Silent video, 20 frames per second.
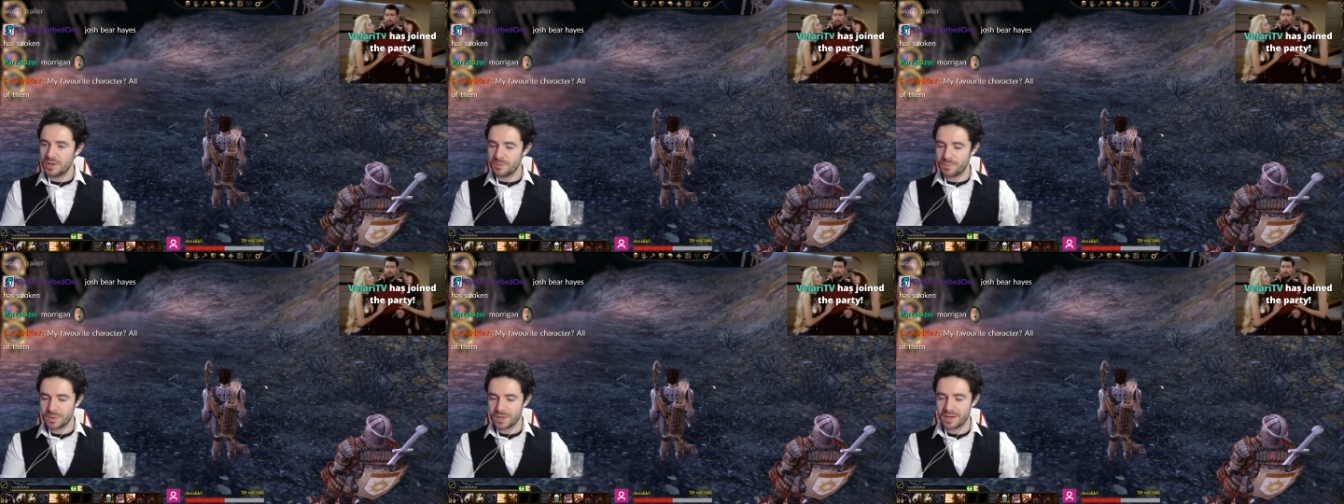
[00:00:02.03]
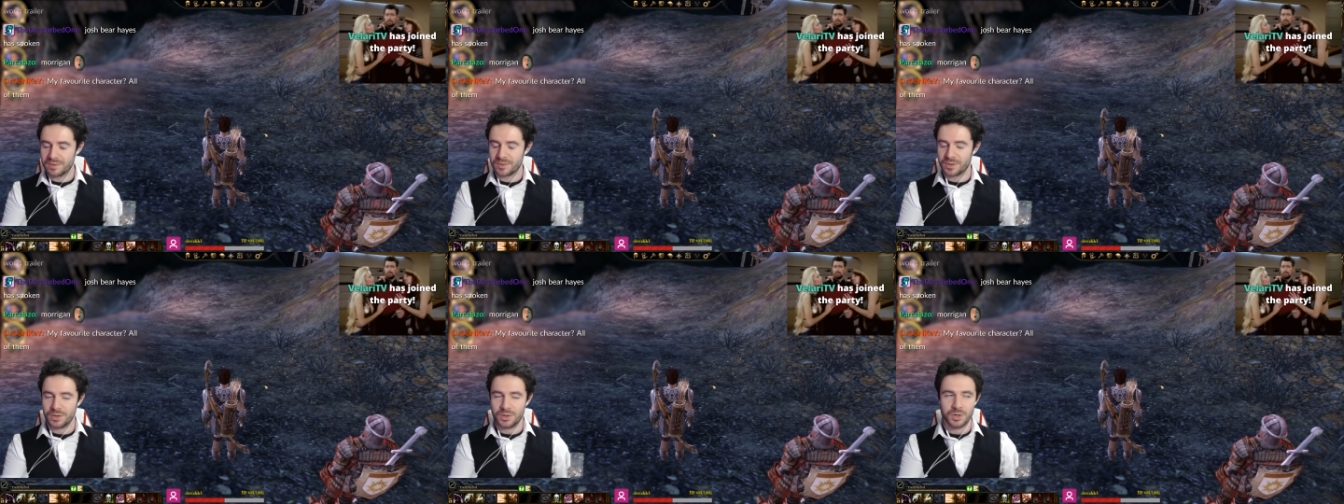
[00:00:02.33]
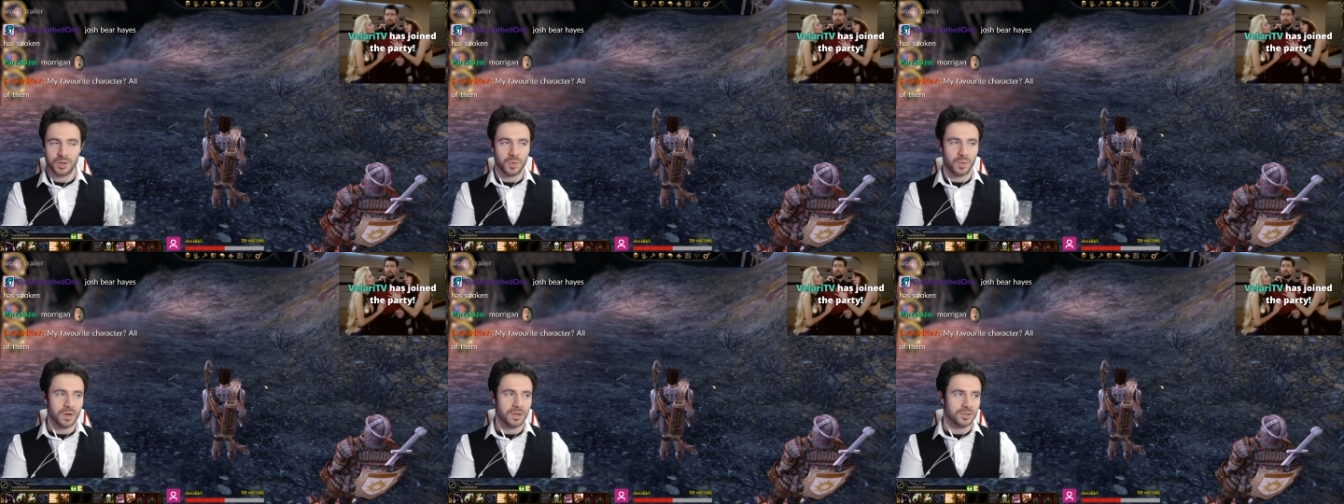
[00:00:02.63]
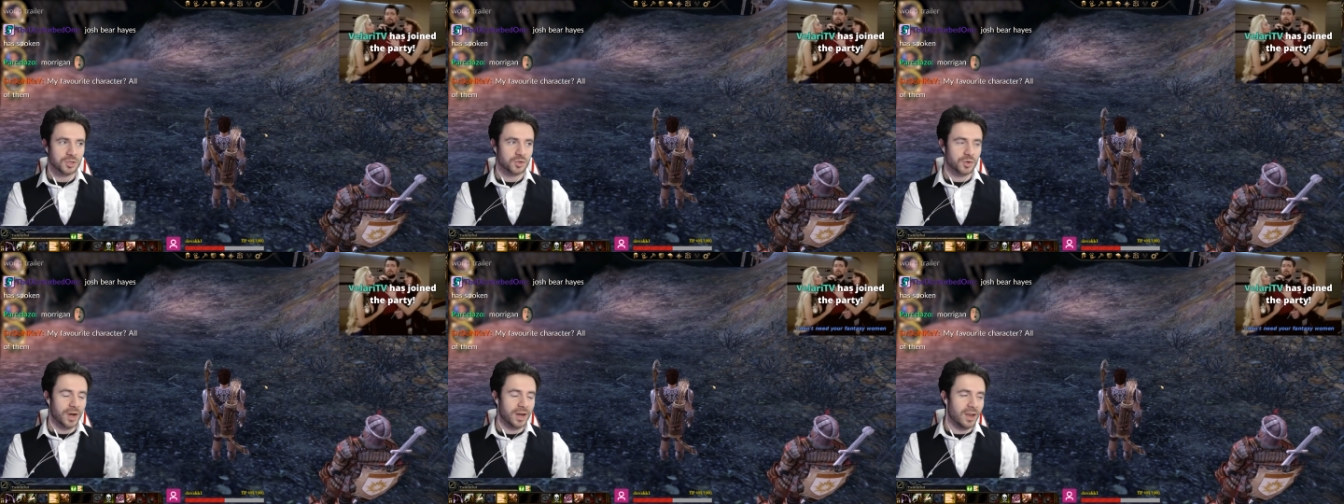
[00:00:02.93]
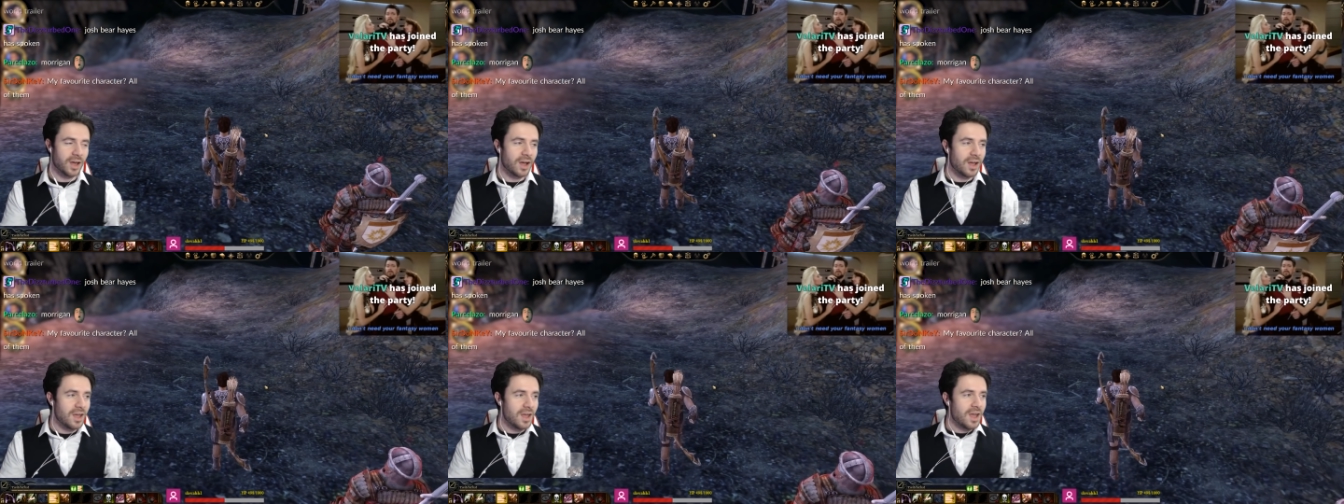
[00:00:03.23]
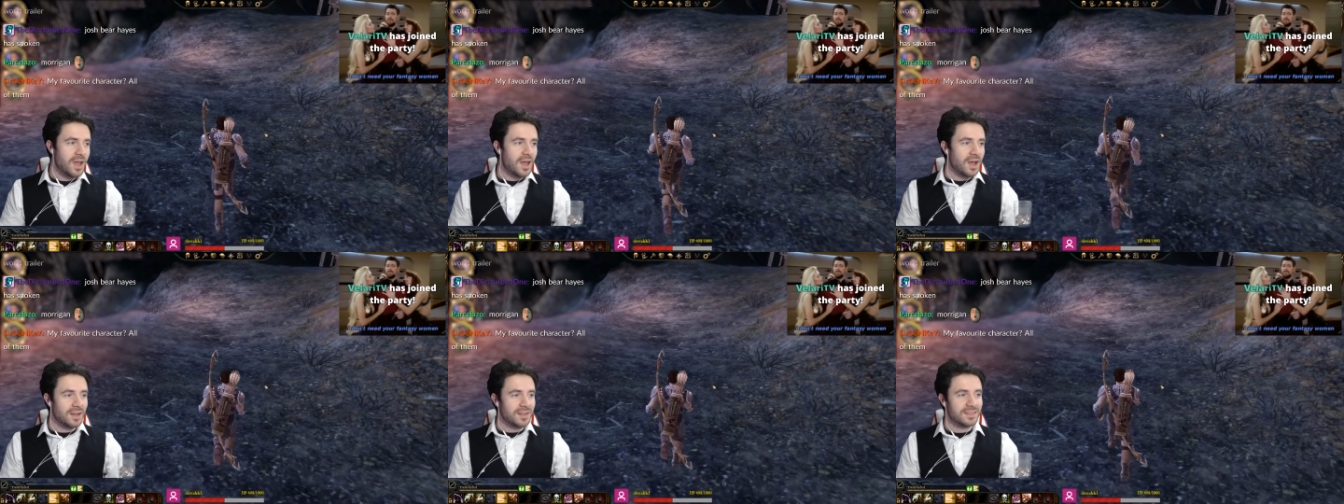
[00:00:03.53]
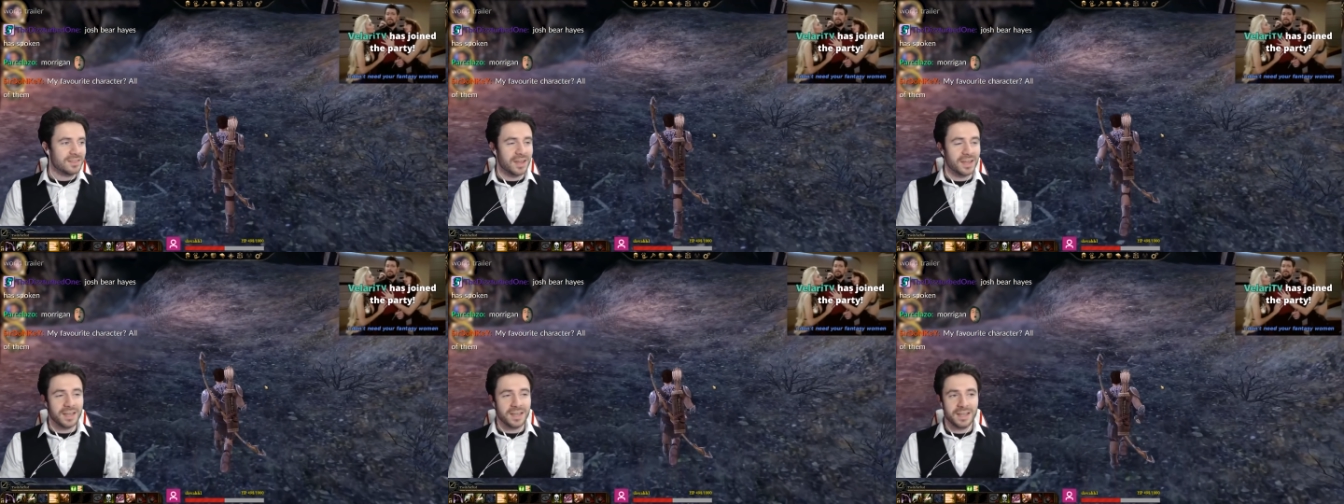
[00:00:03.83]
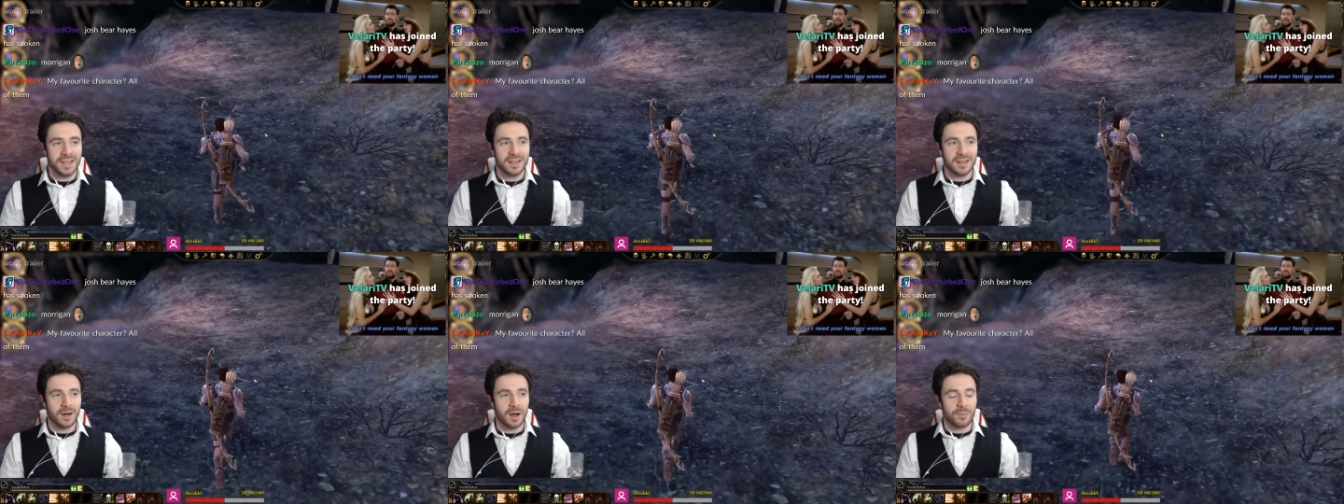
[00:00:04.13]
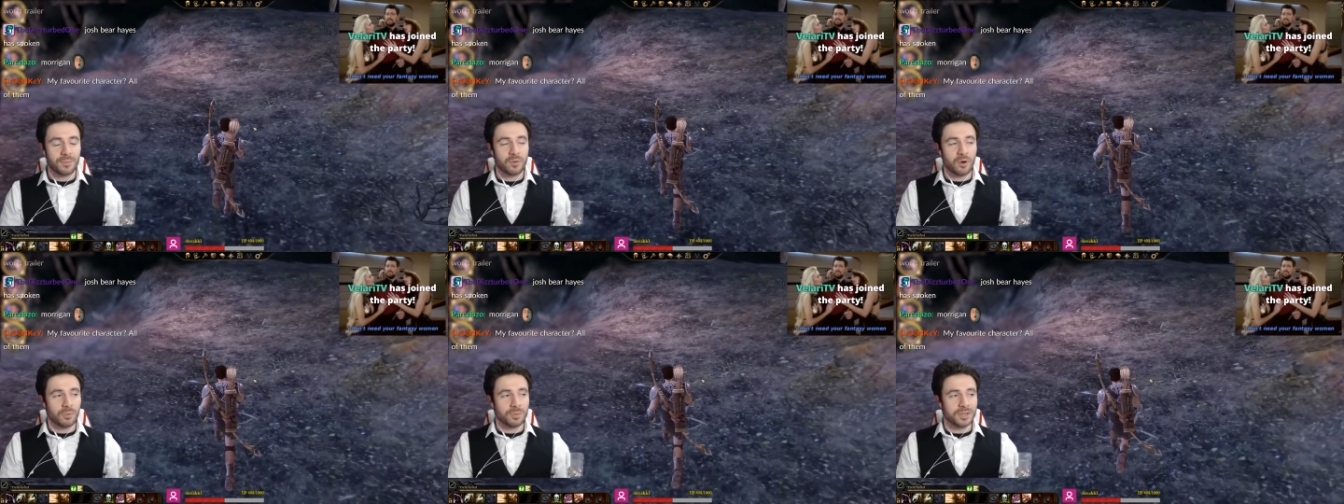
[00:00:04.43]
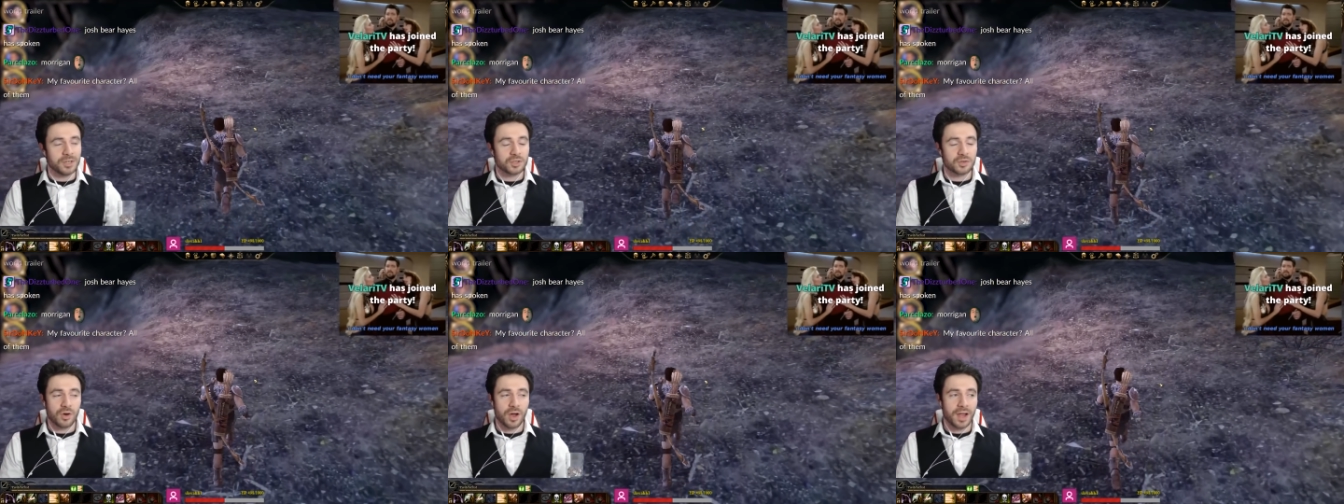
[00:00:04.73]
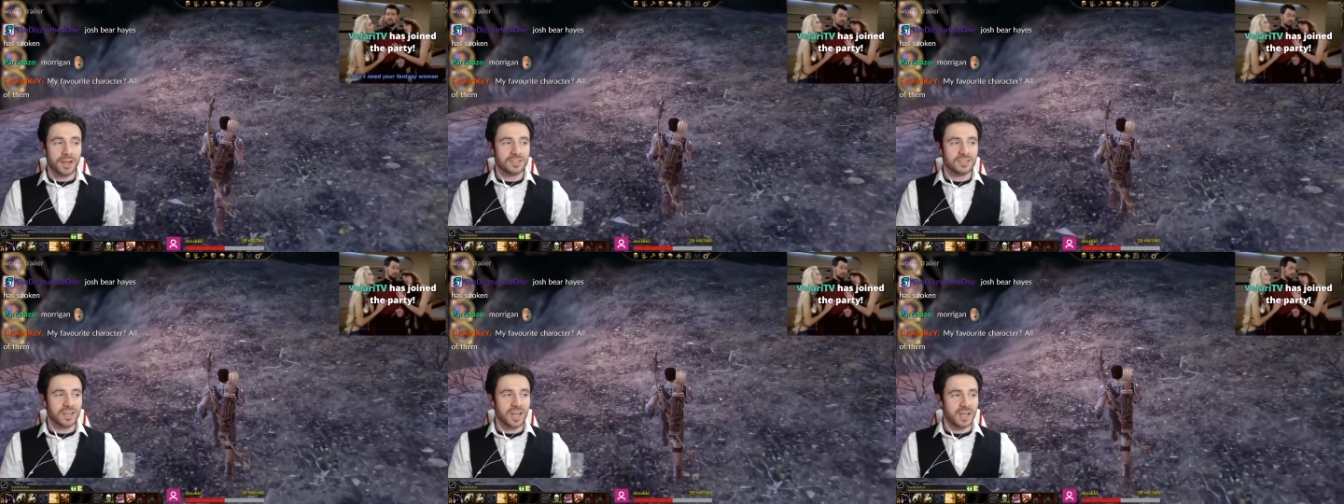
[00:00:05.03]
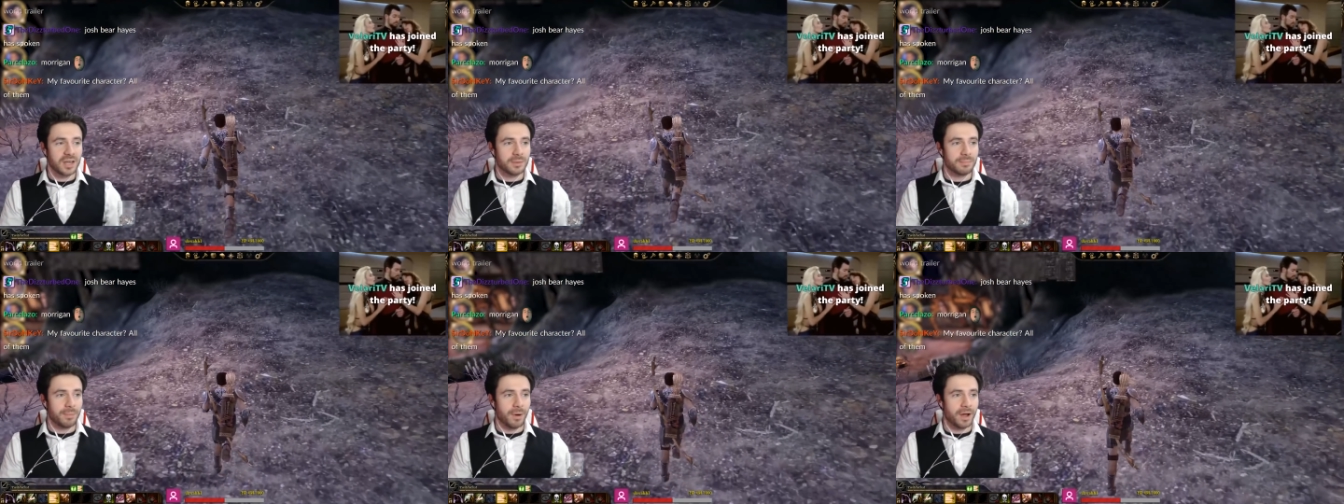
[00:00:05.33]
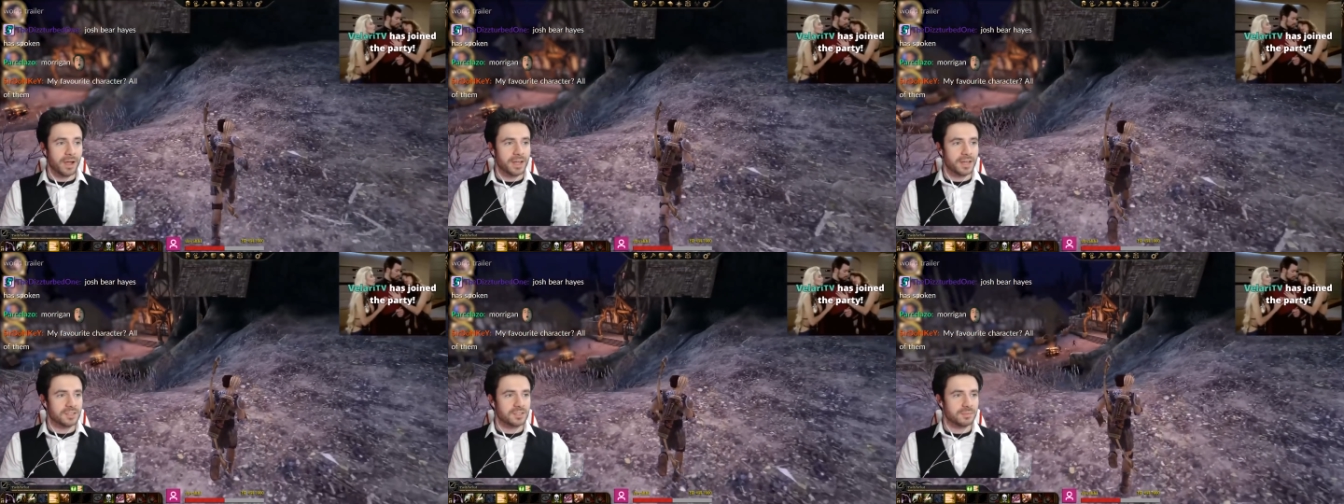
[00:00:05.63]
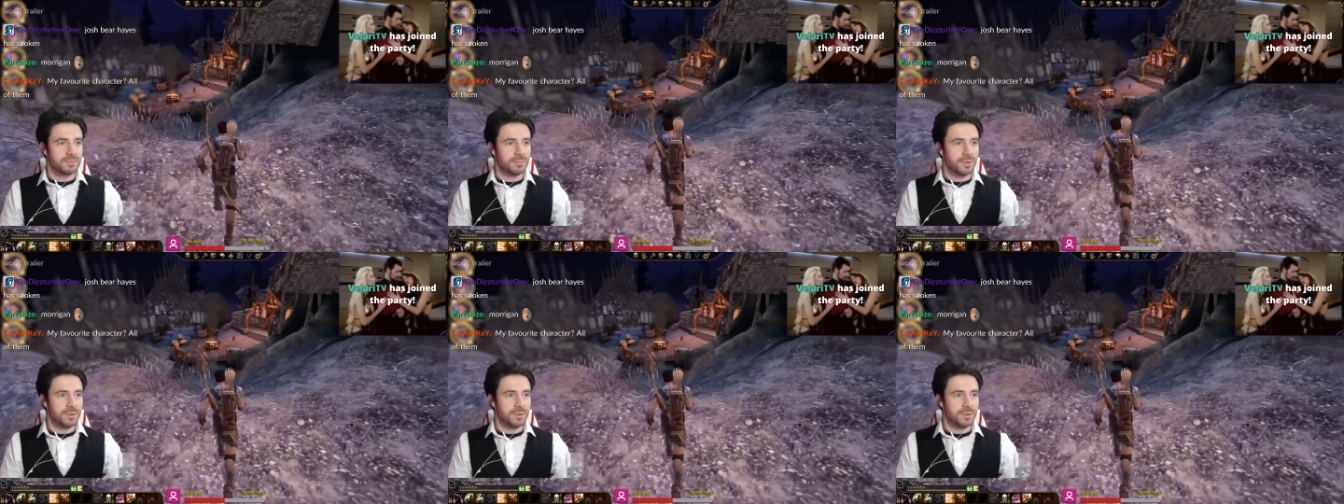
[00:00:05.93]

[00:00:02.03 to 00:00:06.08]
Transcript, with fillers: you've been given the New World trailer. They are probably trying to get you to buy it,